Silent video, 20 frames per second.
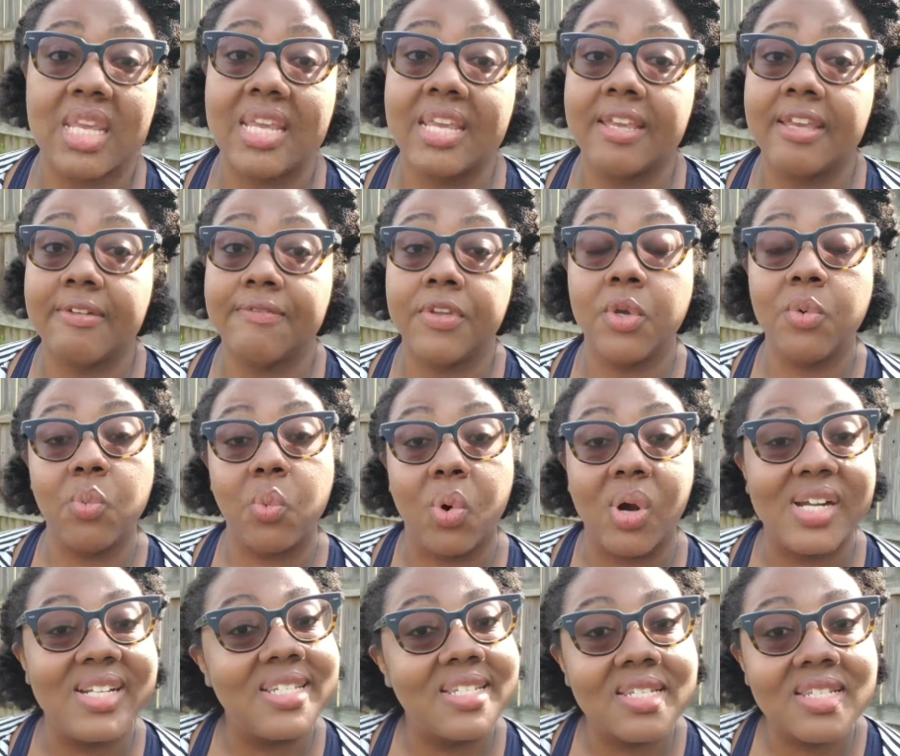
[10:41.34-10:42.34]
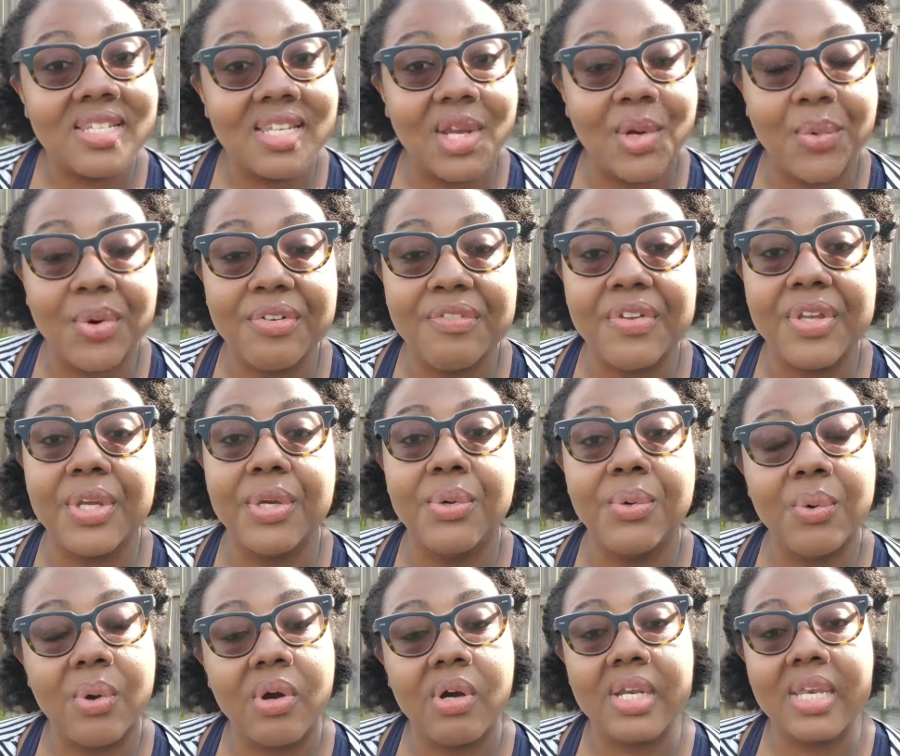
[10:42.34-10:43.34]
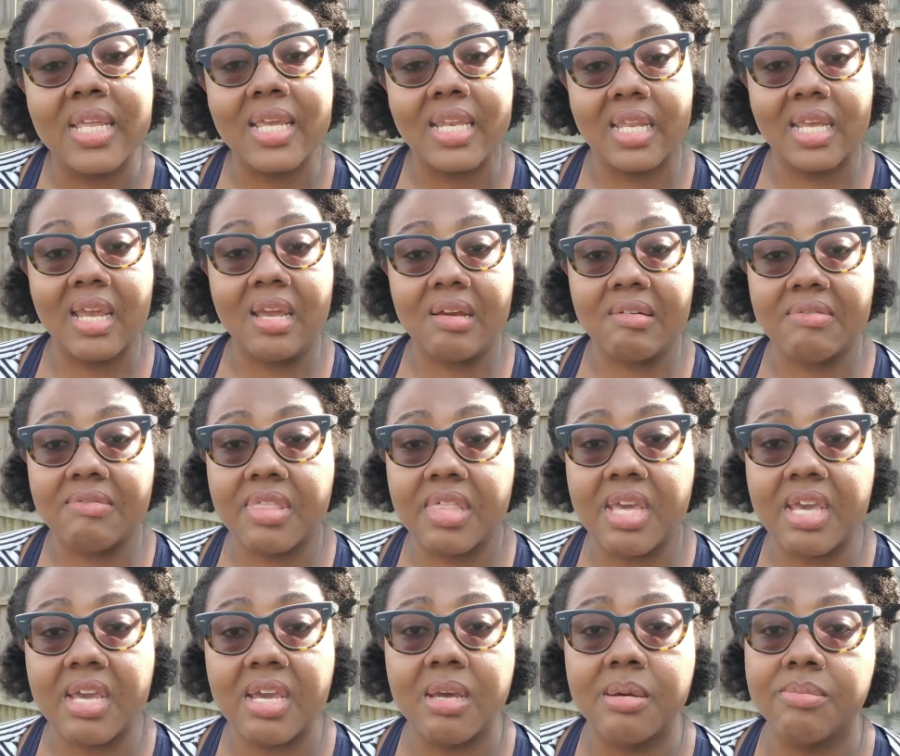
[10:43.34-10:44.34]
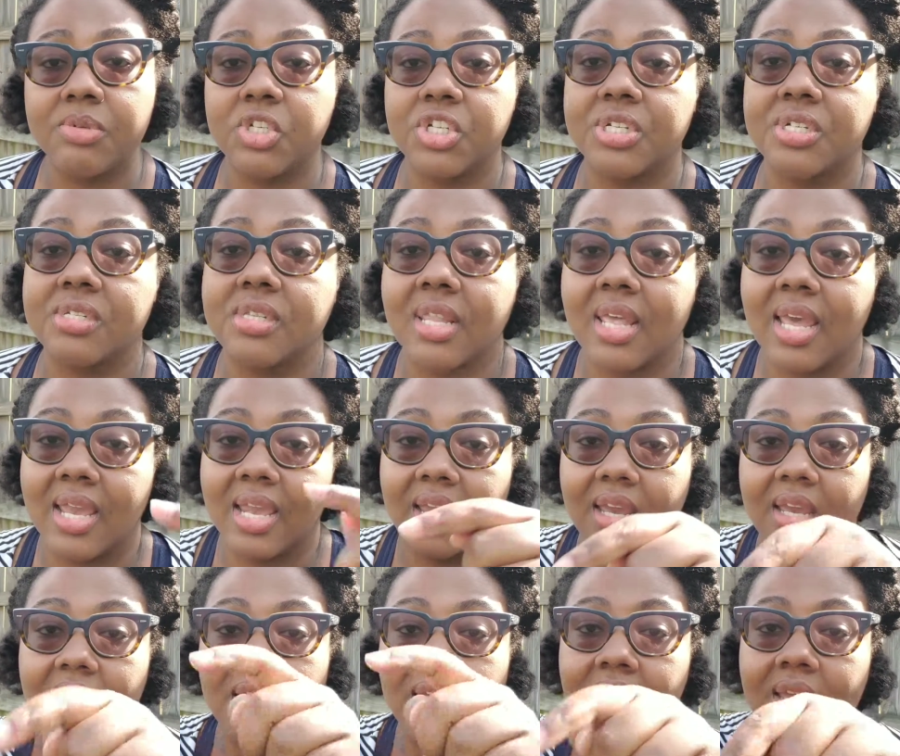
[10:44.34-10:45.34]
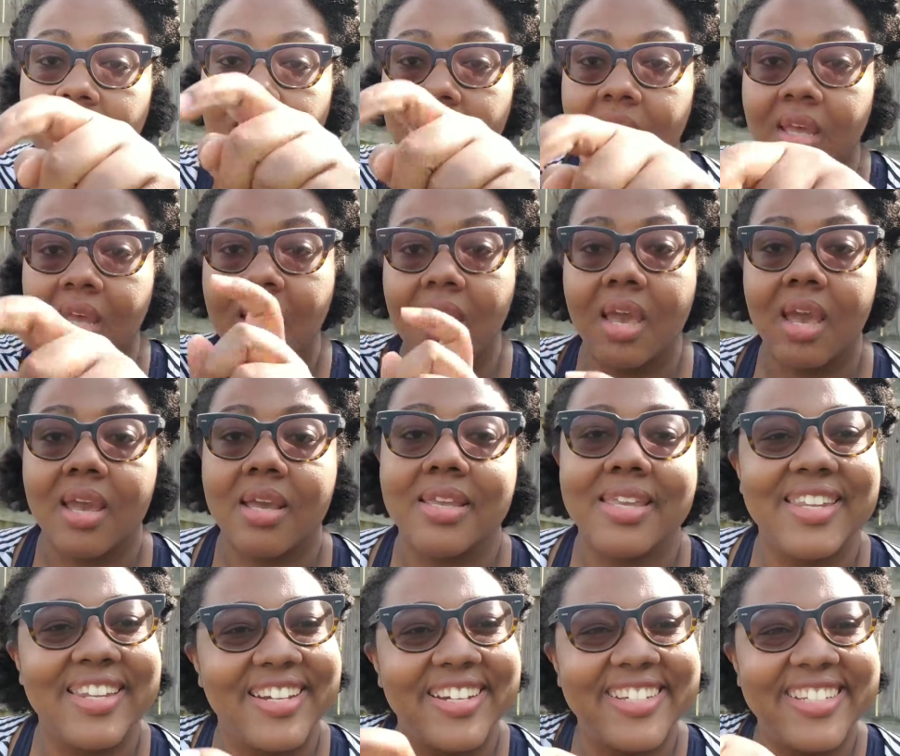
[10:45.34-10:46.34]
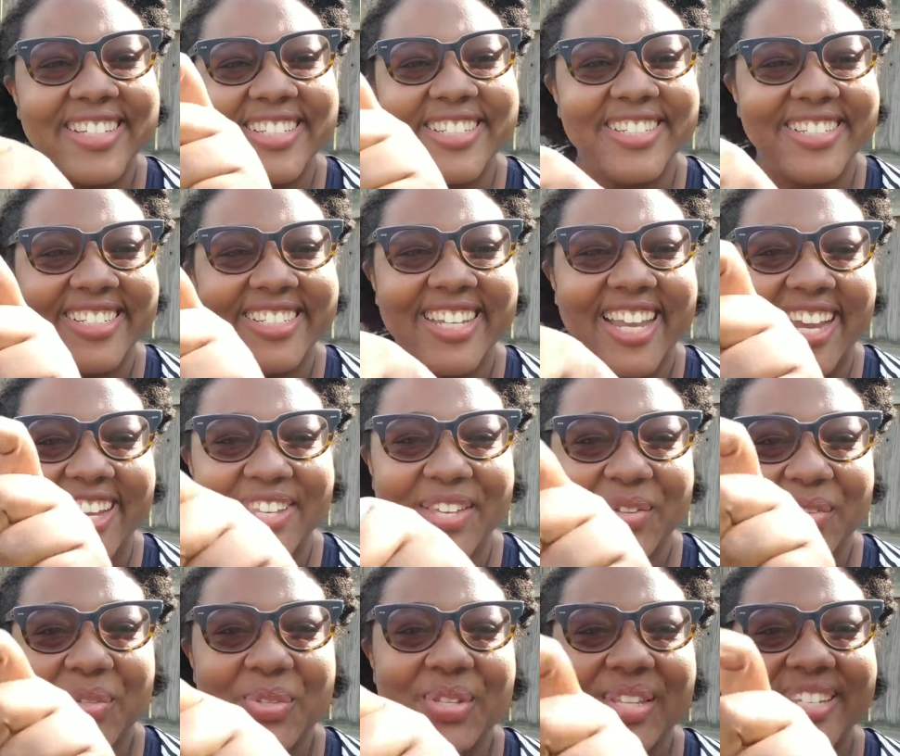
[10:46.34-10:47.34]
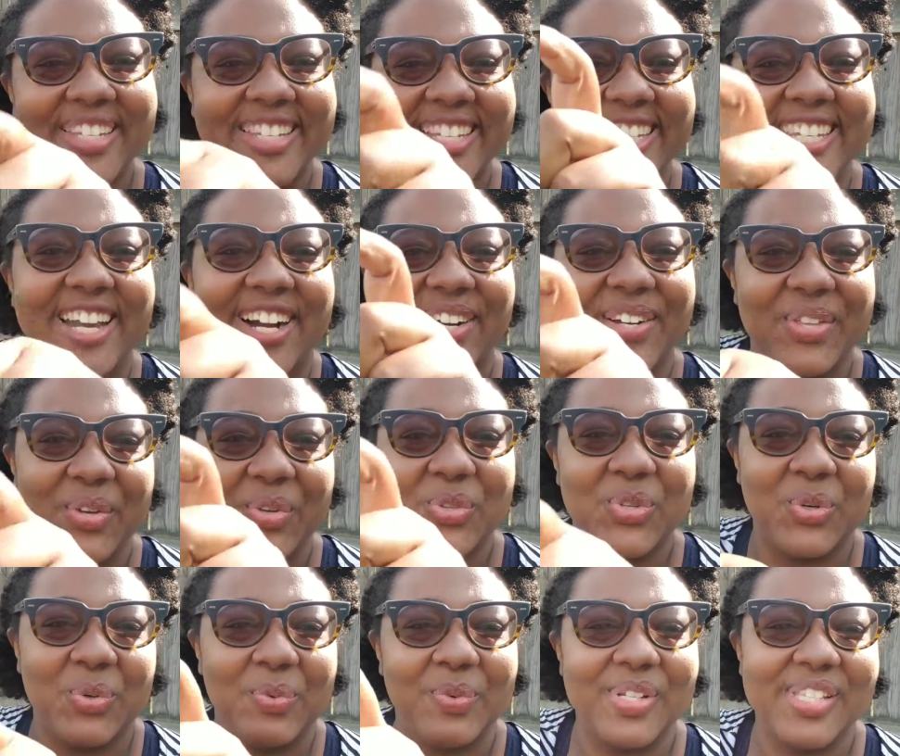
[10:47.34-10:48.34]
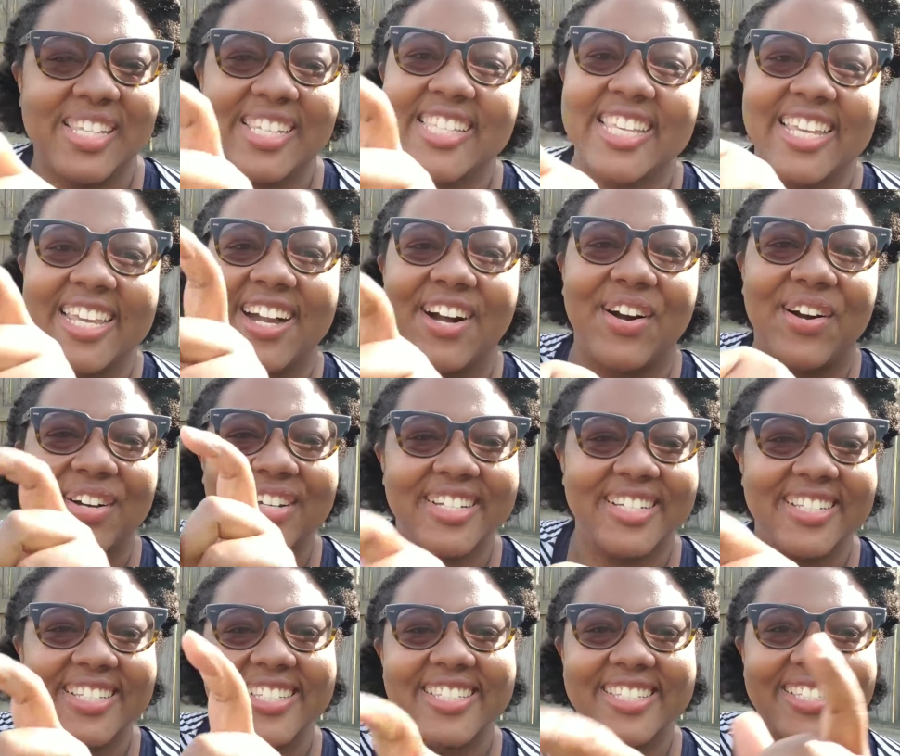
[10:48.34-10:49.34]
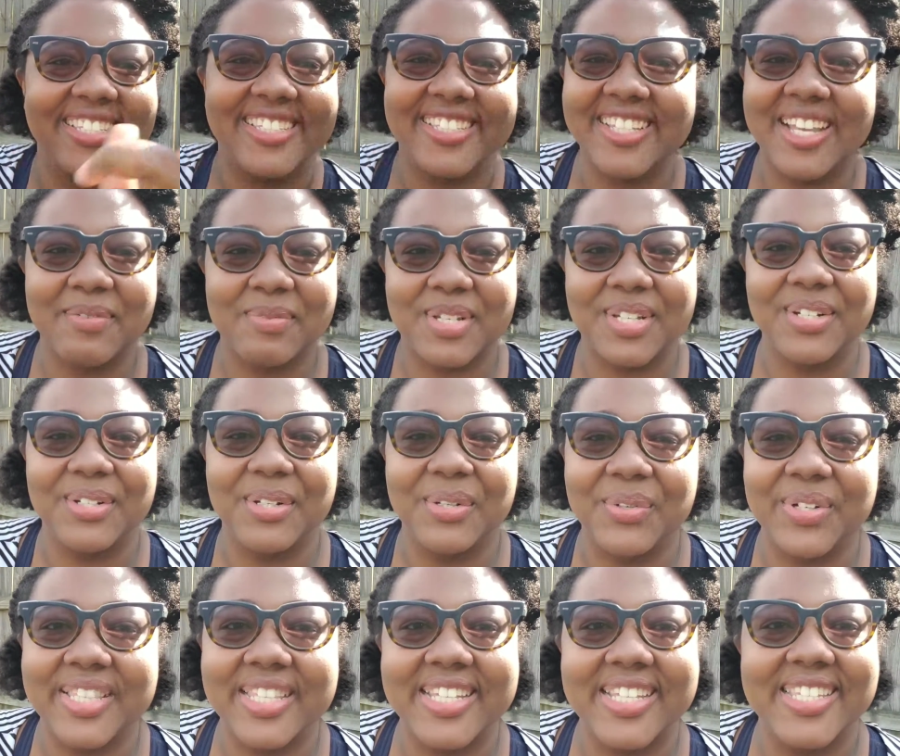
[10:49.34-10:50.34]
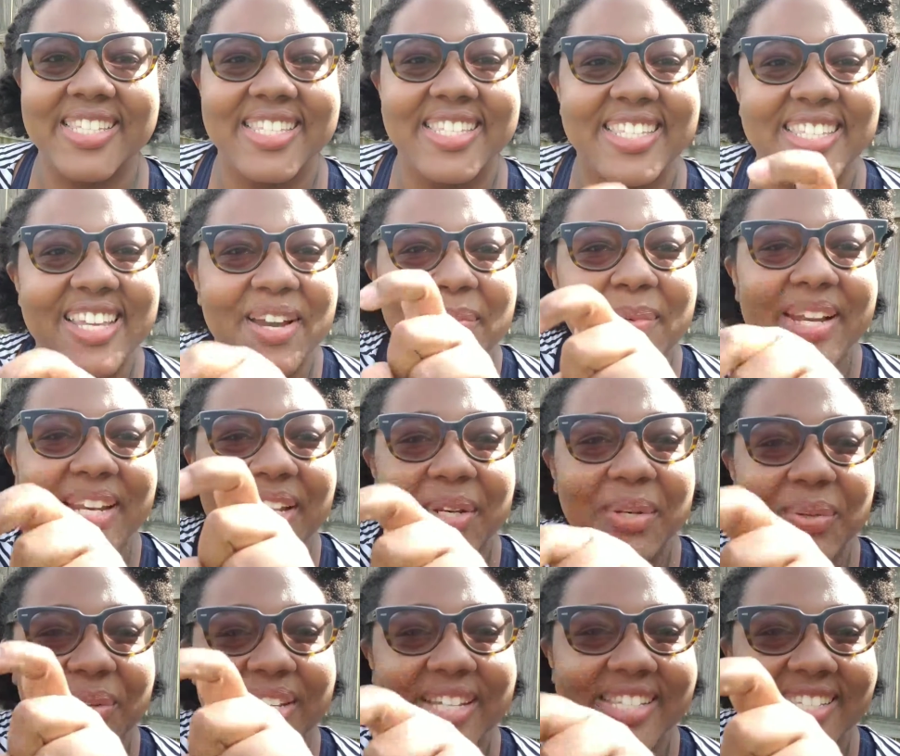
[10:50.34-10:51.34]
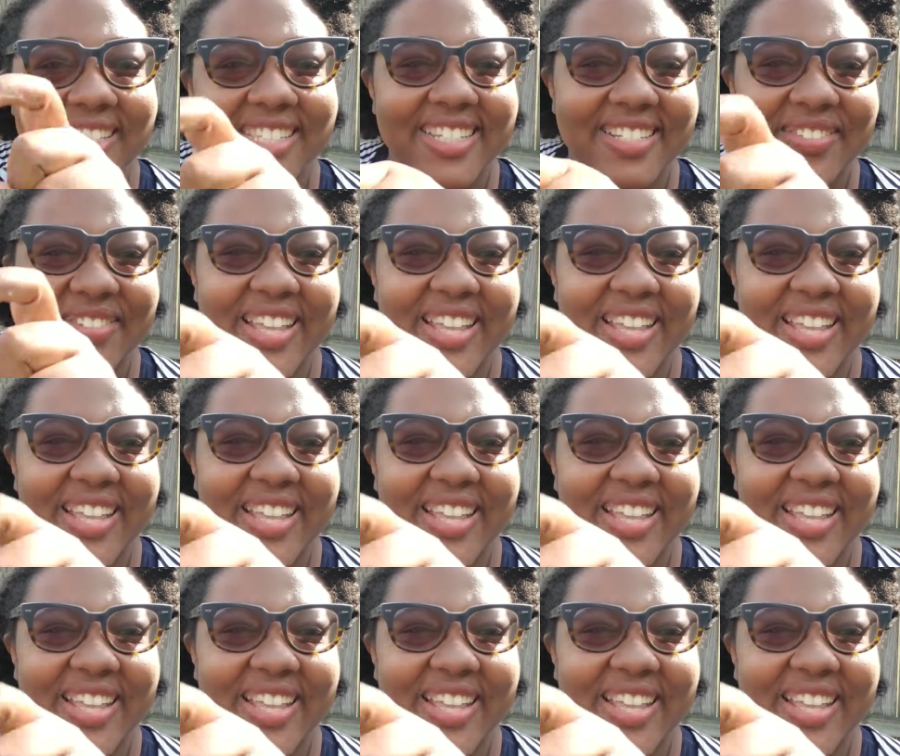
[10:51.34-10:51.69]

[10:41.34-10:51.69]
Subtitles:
If you want to see a review on any of them, just like, y'all YouTubers, I say y'all because I'm still new at this. Everybody do this.